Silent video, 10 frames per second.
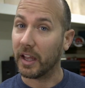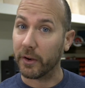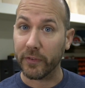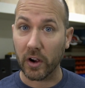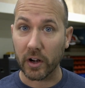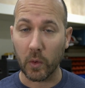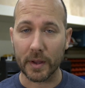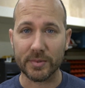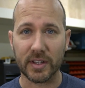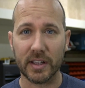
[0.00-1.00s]
And if you're on our
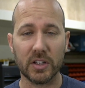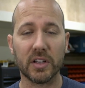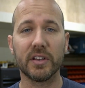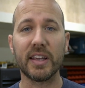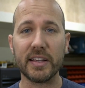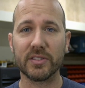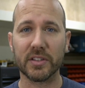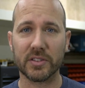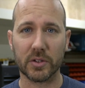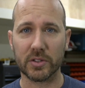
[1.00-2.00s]
website, you can
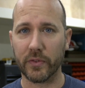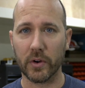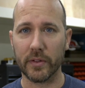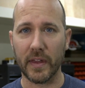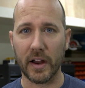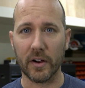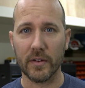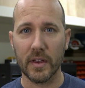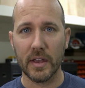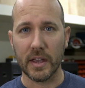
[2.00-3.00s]
easily search for it there.